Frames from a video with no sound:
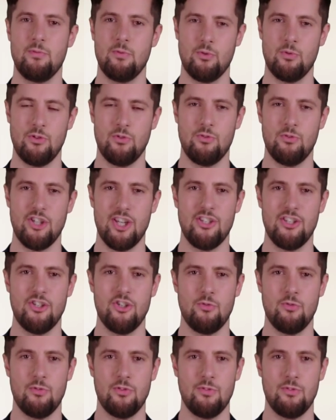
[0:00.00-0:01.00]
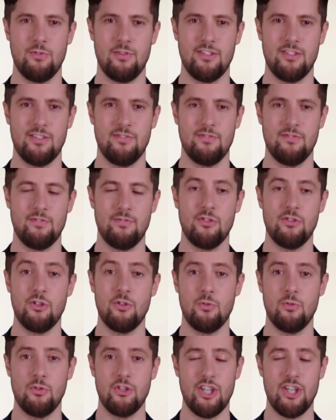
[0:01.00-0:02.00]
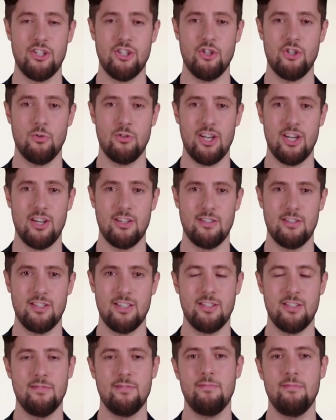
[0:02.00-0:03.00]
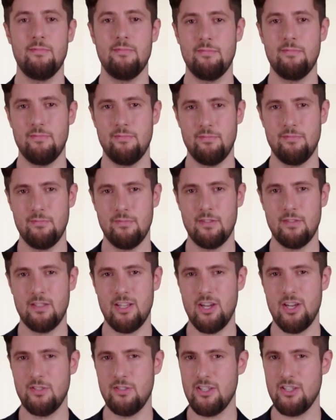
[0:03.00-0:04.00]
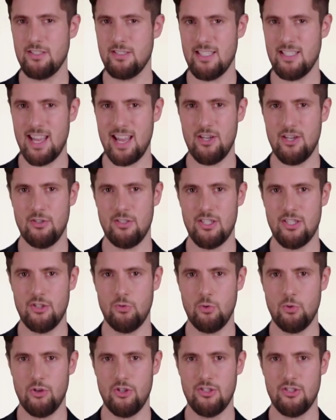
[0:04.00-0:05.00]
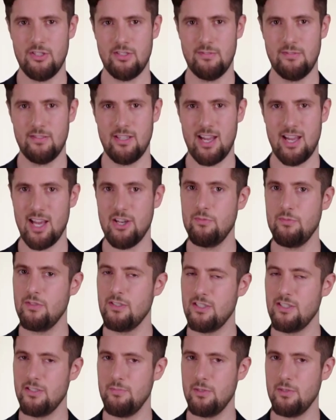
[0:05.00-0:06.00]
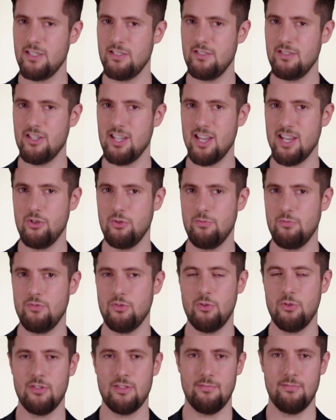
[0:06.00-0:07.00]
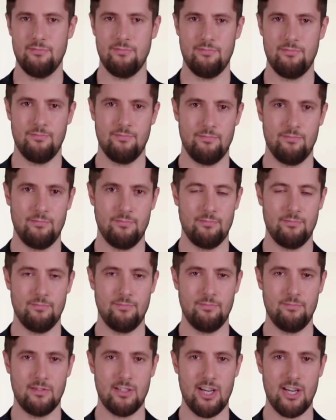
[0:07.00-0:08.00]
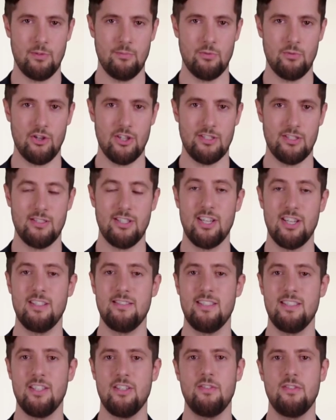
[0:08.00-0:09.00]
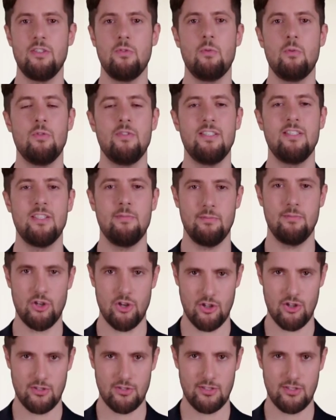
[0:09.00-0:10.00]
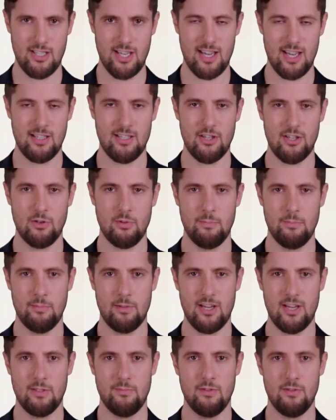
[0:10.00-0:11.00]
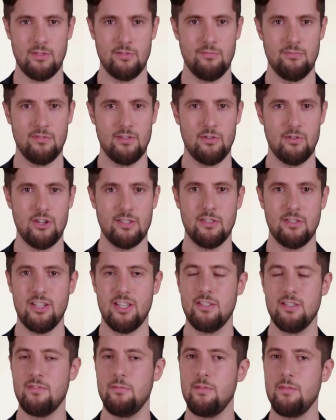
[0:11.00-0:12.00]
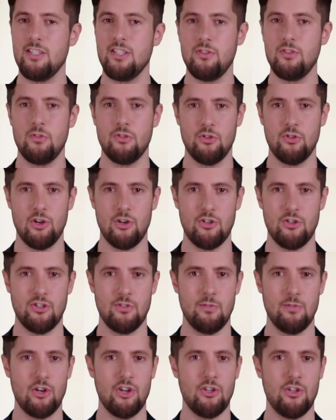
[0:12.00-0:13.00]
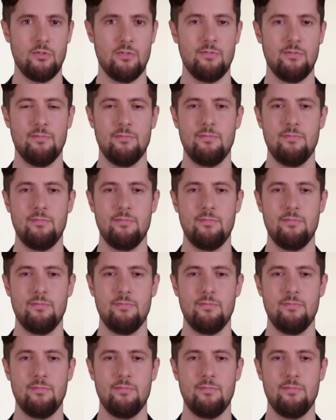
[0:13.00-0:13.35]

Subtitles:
When you change your perspective, you change your reality. Nothing is inherently the worst. Everything depends on how you view it. Embrace the idea that what seems hard today might be the very thing that makes you stronger tomorrow.